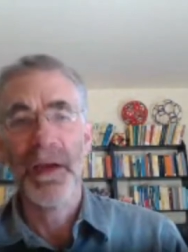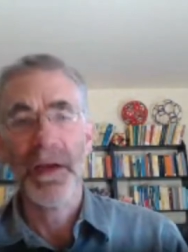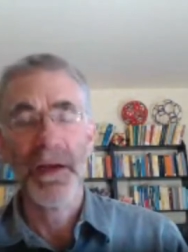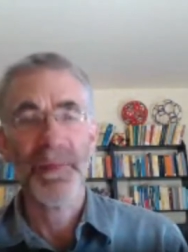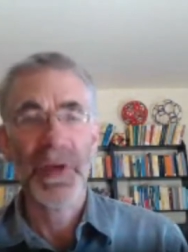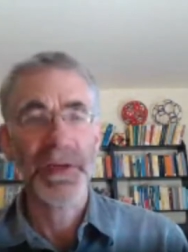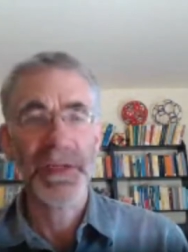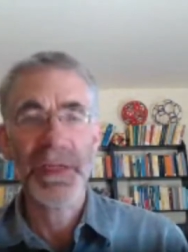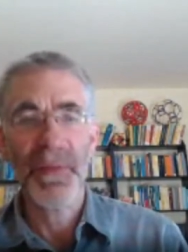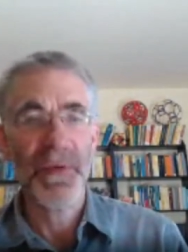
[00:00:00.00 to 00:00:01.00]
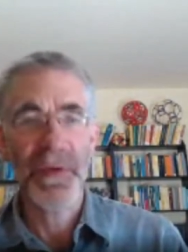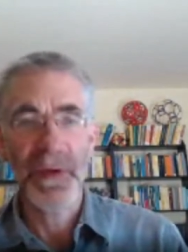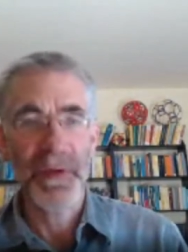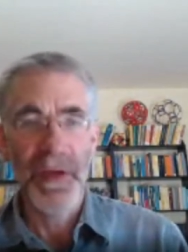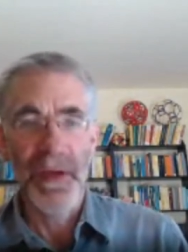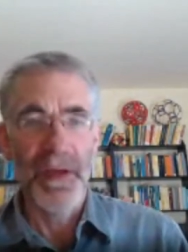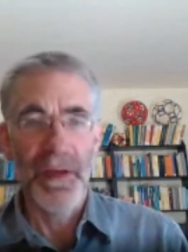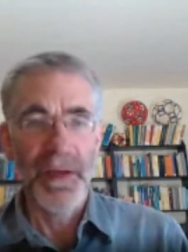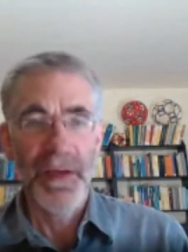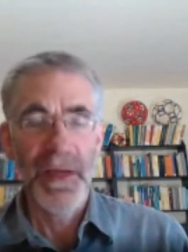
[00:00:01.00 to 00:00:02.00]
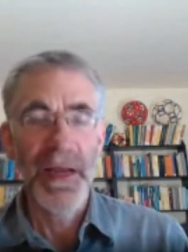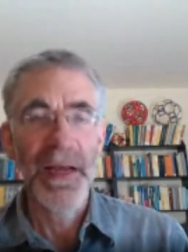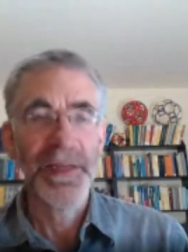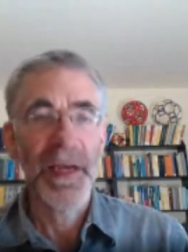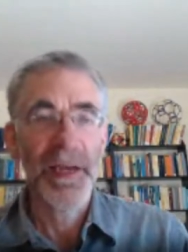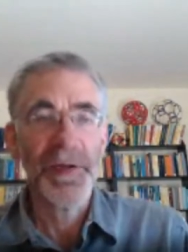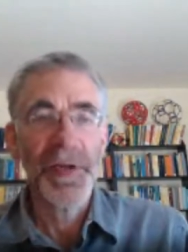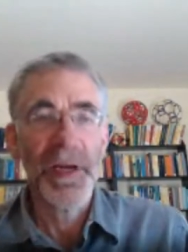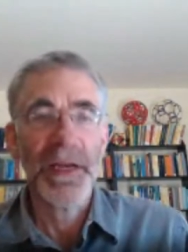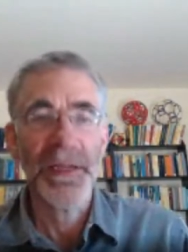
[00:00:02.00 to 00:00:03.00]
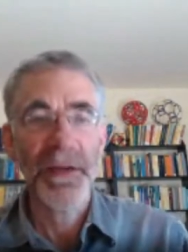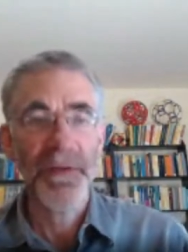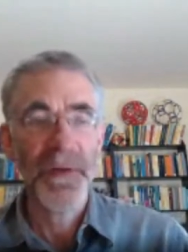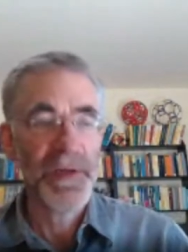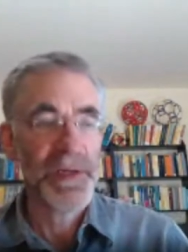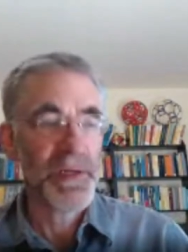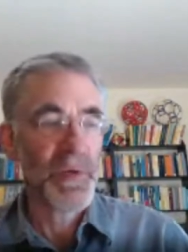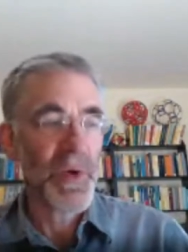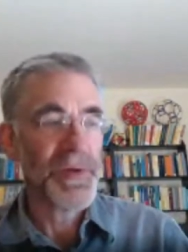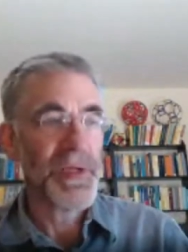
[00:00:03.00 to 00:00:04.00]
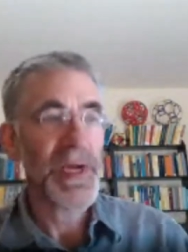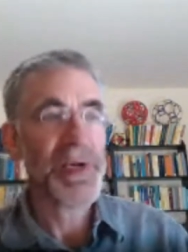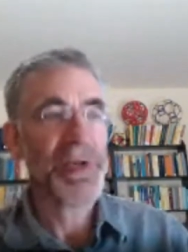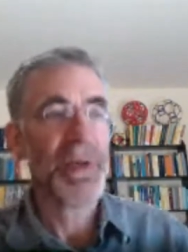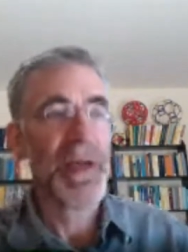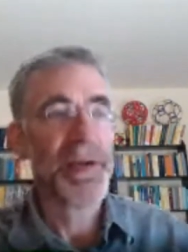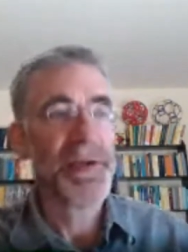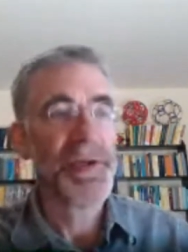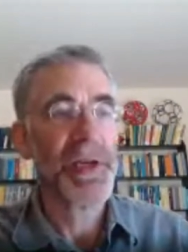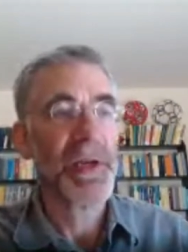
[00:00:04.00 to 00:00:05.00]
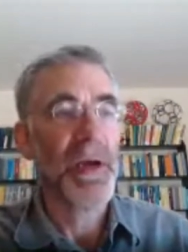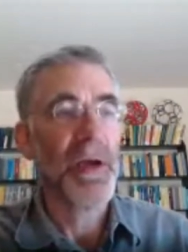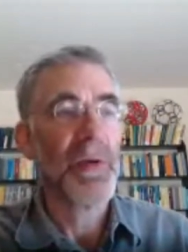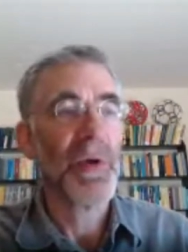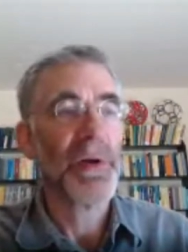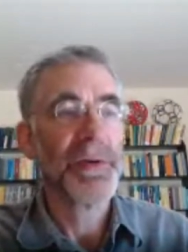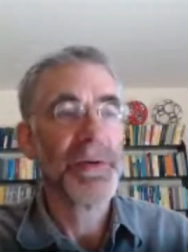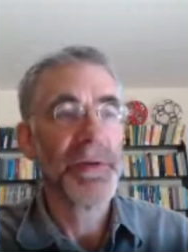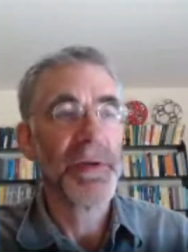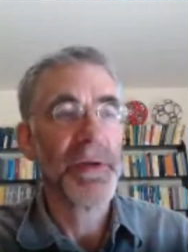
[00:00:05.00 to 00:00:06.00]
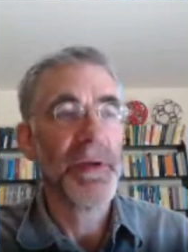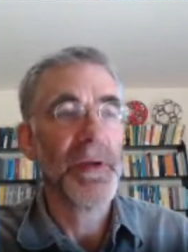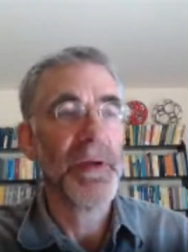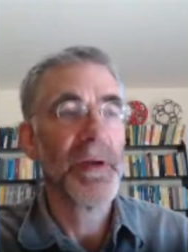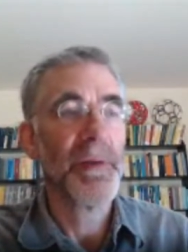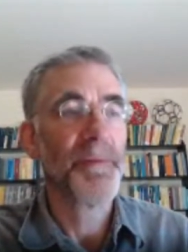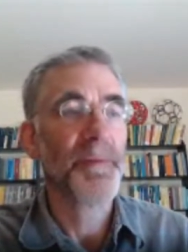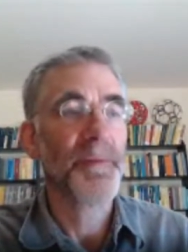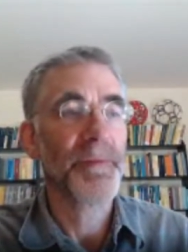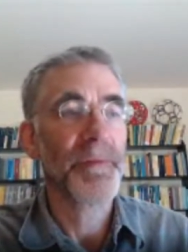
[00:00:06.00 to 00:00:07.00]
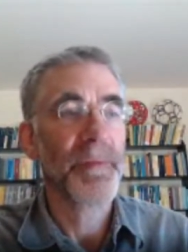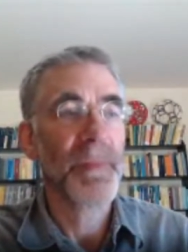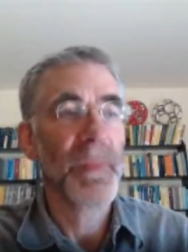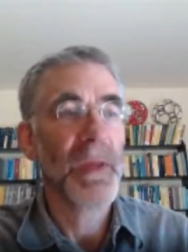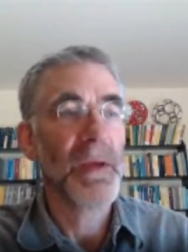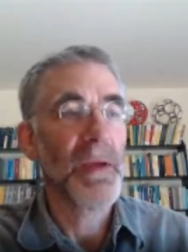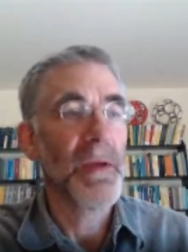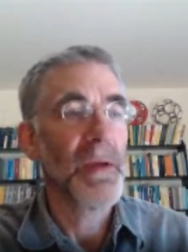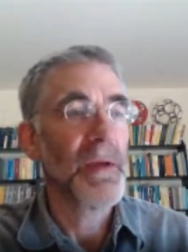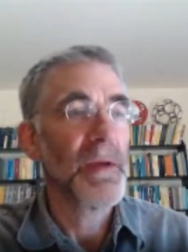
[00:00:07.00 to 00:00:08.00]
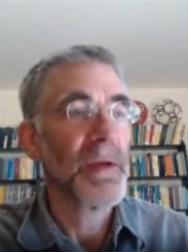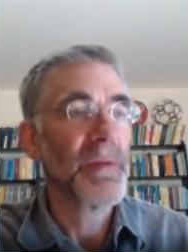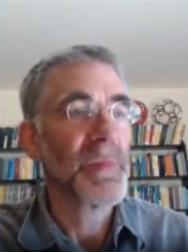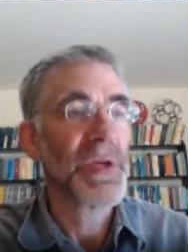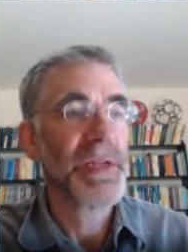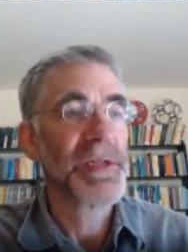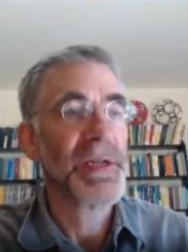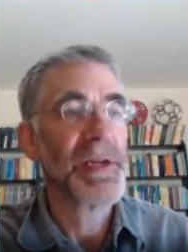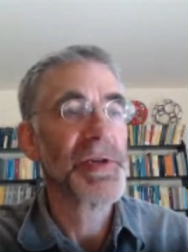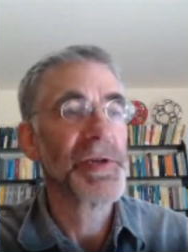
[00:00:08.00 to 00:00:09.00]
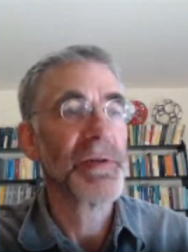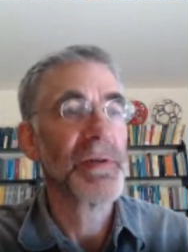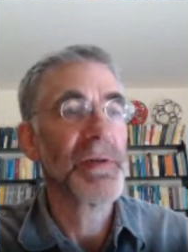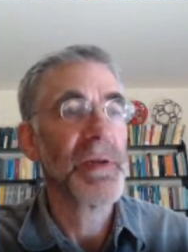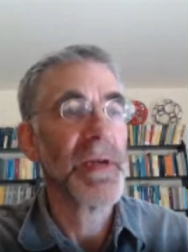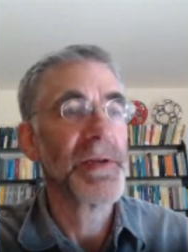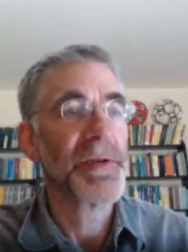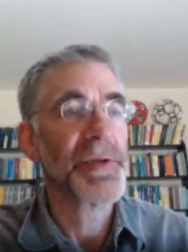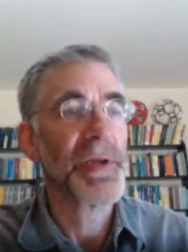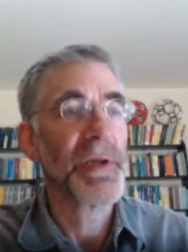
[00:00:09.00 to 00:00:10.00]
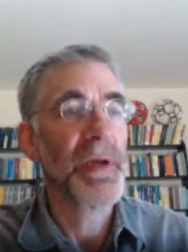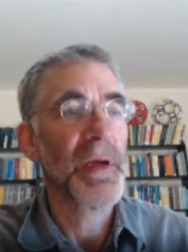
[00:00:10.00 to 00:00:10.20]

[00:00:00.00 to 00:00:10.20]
um, because some of the kinetic energy gets converted into rotational energy rather than um, um translational energy.